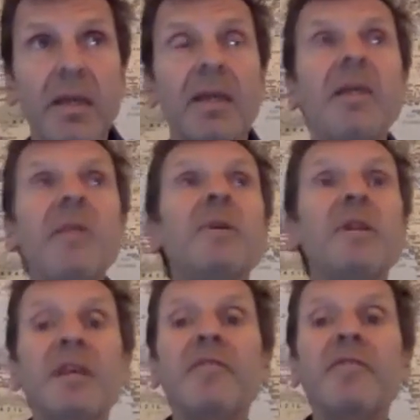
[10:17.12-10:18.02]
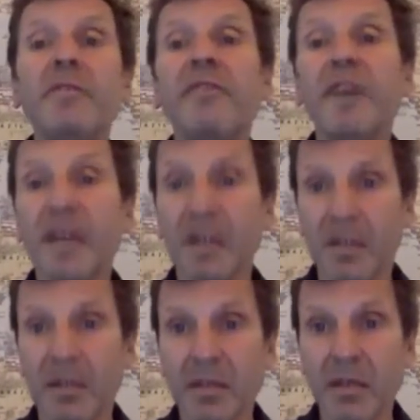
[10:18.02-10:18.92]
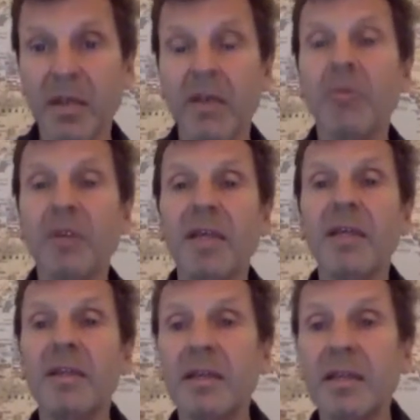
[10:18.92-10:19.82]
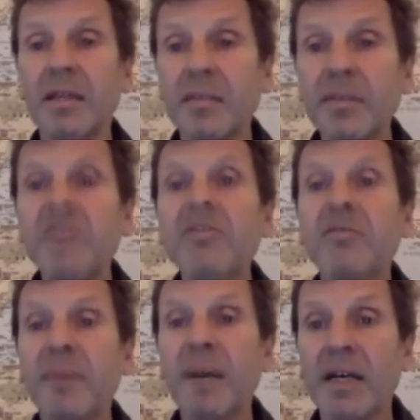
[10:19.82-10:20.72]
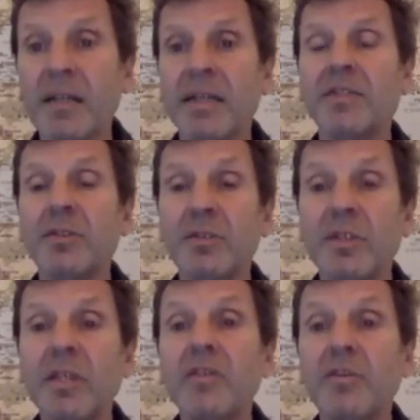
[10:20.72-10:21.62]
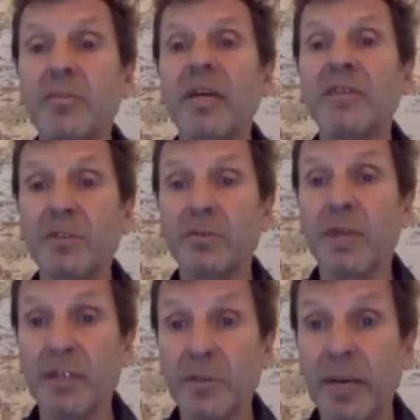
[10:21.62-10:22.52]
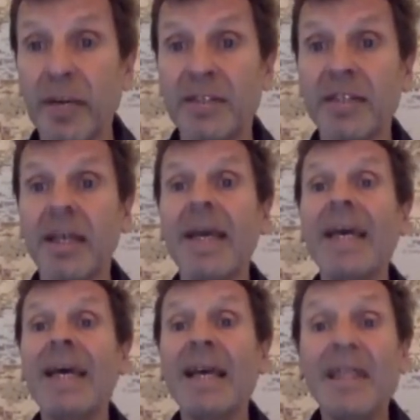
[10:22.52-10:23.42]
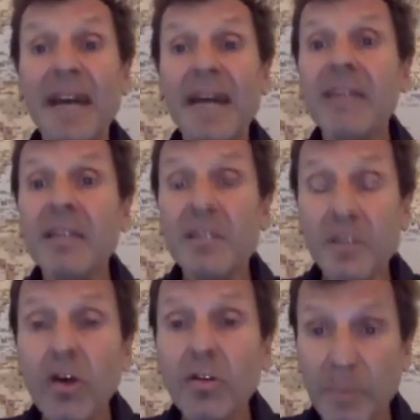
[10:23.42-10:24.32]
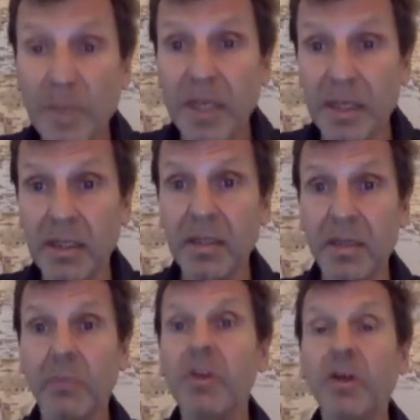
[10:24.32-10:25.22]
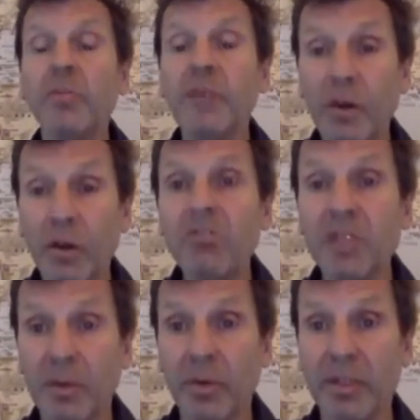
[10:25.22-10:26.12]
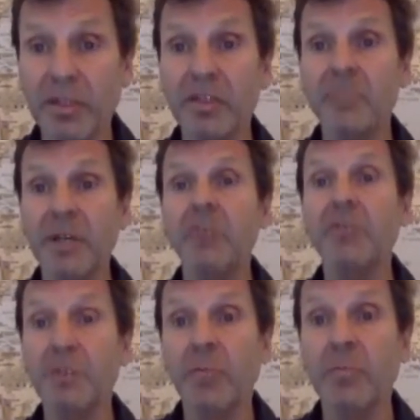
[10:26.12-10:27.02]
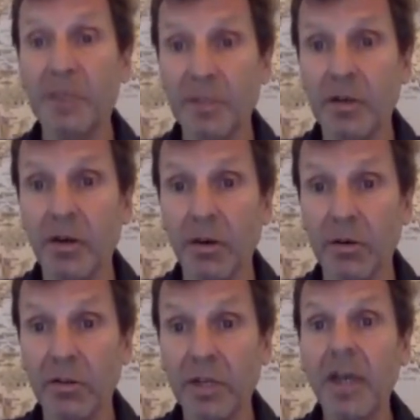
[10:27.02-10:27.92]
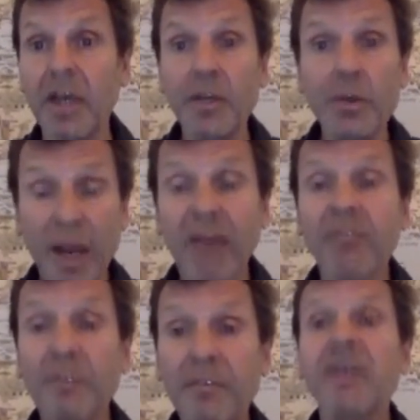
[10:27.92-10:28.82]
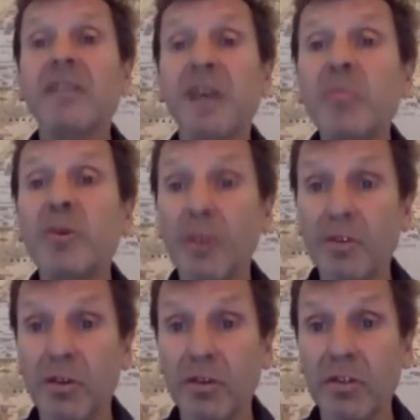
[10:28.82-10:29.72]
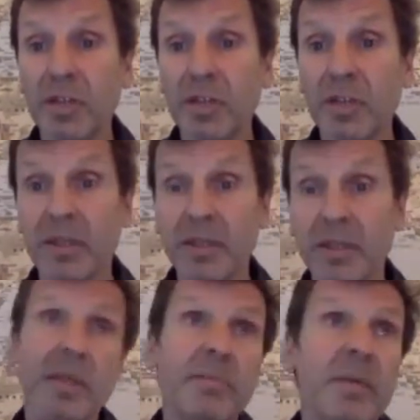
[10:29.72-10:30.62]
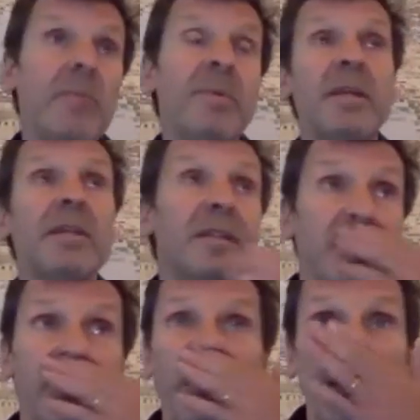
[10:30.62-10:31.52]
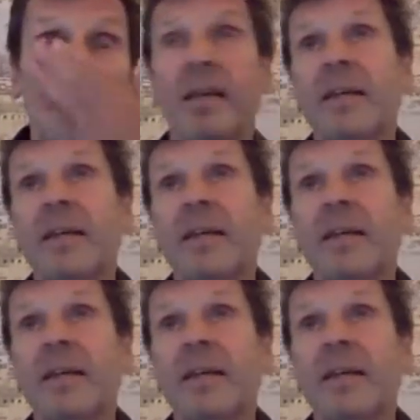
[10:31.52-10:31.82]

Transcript: even if you failed, in the peace of mind that you did your best, you tried your best. That does not mean there will not be consequences because you don't meet your goals. You have to face up to those consequences, and maybe it's, well,